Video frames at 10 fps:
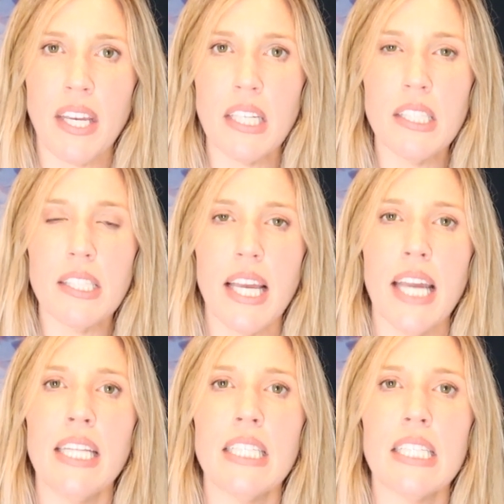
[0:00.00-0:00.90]
piece
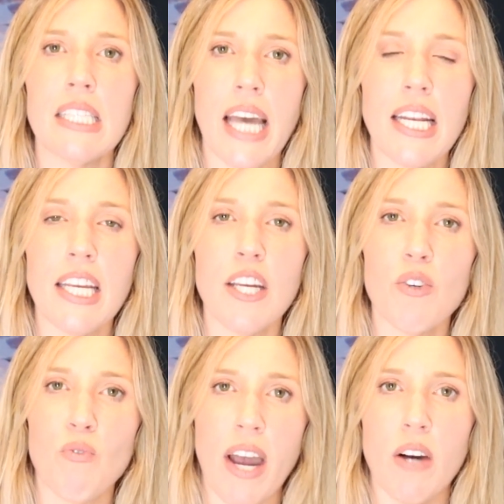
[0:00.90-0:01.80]
and then designing it
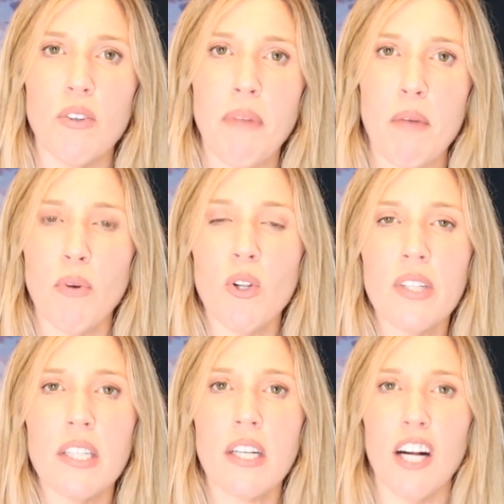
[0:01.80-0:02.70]
around by
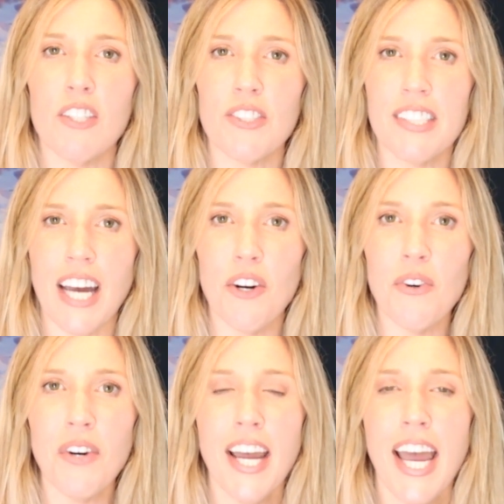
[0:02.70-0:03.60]
pulling the colors
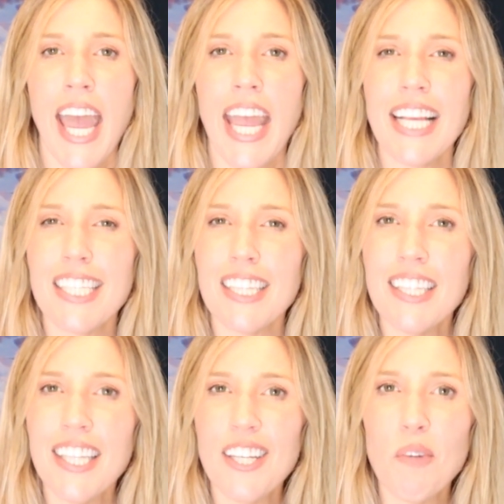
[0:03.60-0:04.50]
out is a
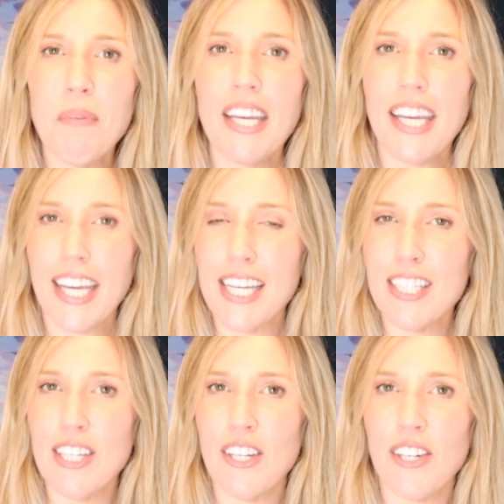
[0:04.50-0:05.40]
little bit
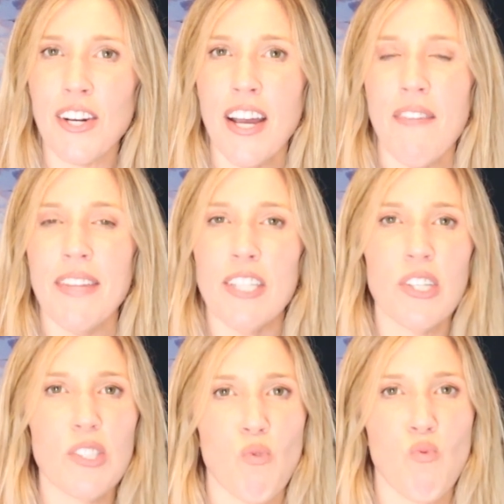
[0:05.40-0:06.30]
easier than
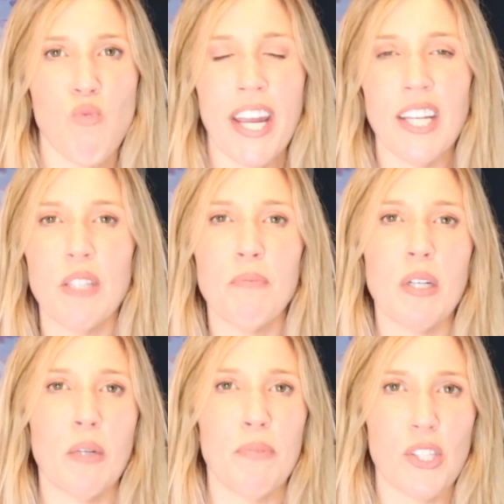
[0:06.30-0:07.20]
just random
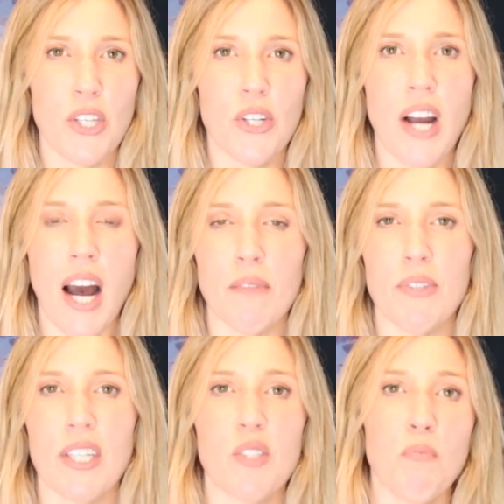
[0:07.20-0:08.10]
obscure
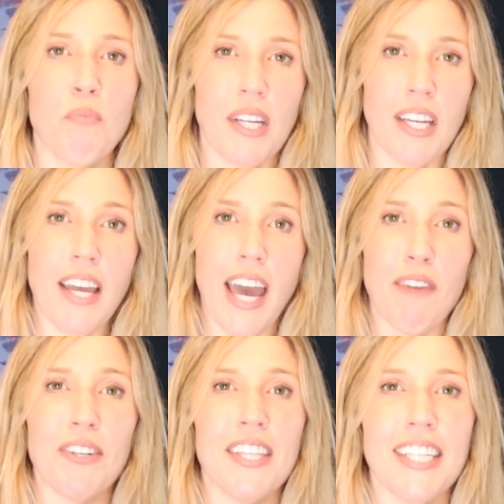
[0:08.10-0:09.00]
objects bringing
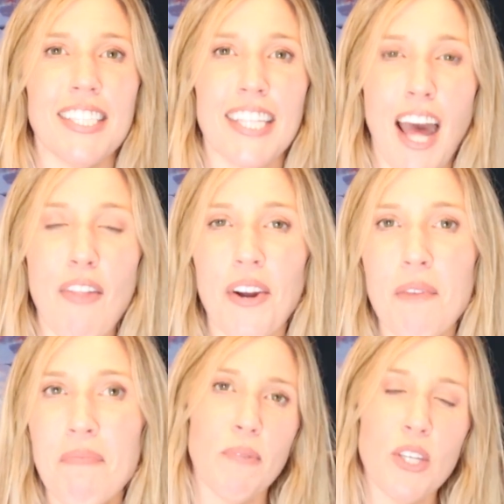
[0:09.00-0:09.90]
everything
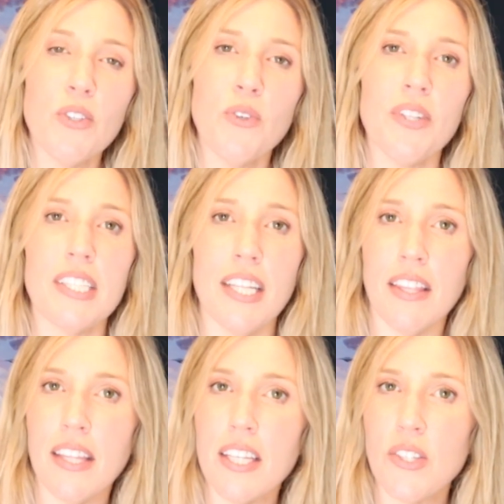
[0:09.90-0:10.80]
together. But you'll notice
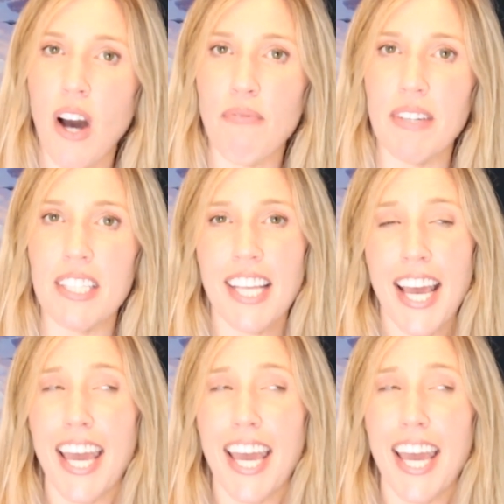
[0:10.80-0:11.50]
in this office